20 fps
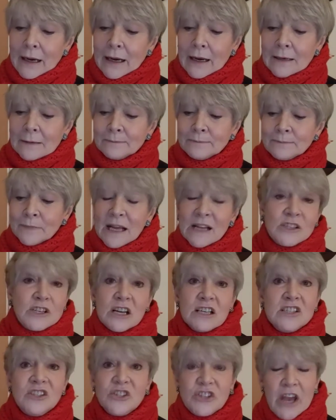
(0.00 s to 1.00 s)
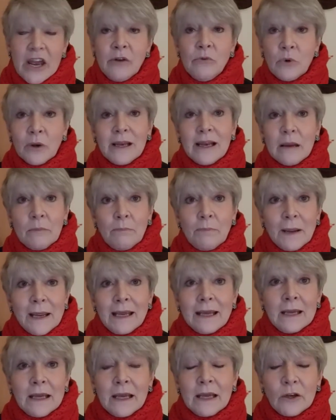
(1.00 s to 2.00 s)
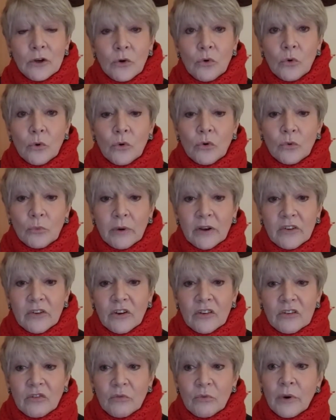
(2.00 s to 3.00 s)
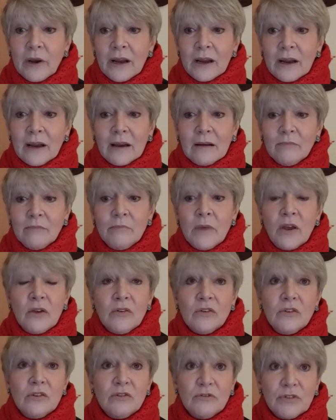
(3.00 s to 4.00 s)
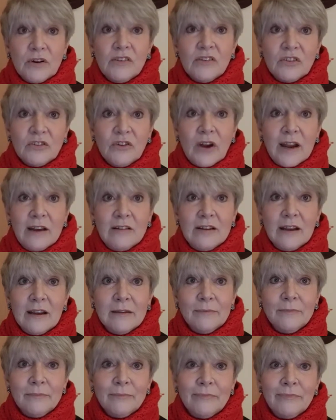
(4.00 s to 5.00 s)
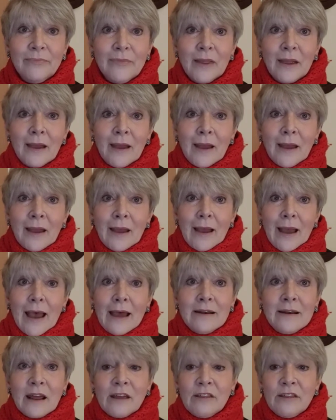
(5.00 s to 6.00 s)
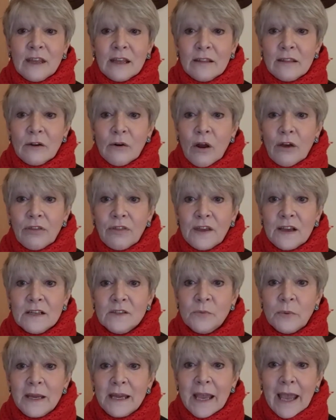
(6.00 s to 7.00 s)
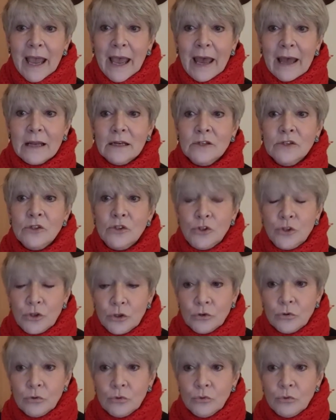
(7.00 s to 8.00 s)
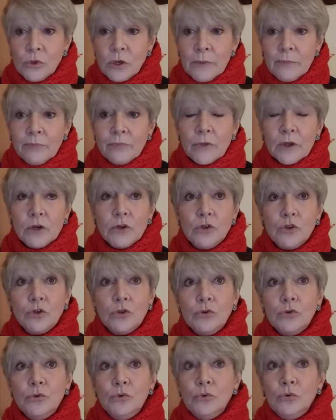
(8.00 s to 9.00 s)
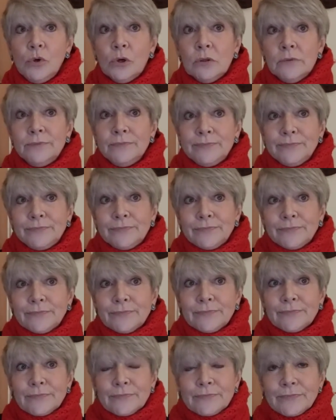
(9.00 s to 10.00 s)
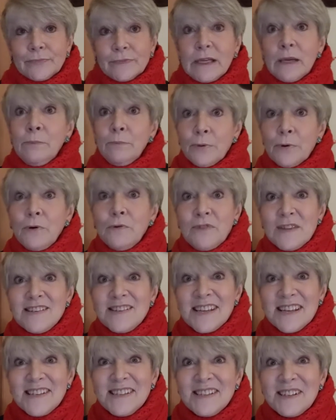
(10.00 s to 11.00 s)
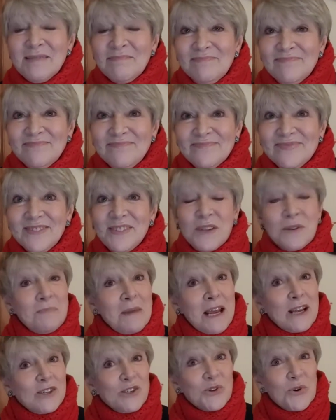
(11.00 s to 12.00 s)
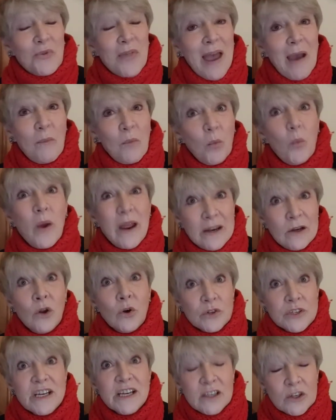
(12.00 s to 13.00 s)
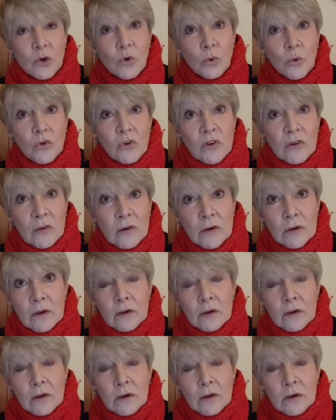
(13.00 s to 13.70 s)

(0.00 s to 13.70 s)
And just generally being ignored, which is really most frustrating. And I think there are things we can do to improve the system, to make sure that we're not ignored.